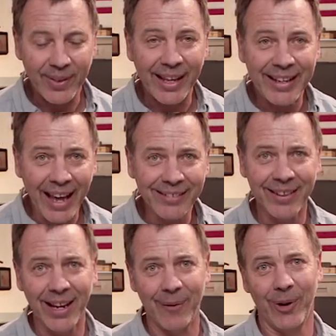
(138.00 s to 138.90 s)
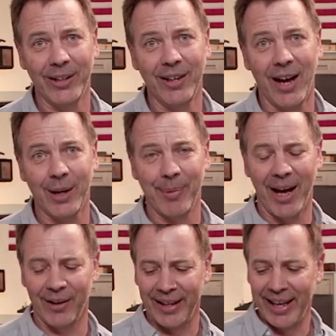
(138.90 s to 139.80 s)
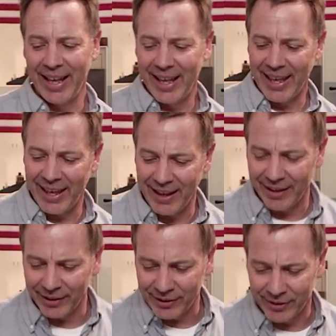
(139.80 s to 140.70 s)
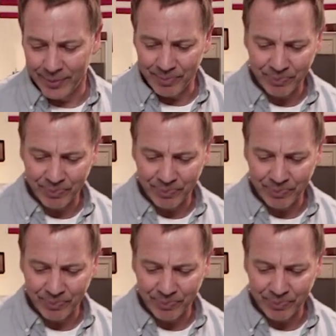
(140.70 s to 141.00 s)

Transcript: The next thing I want to talk about is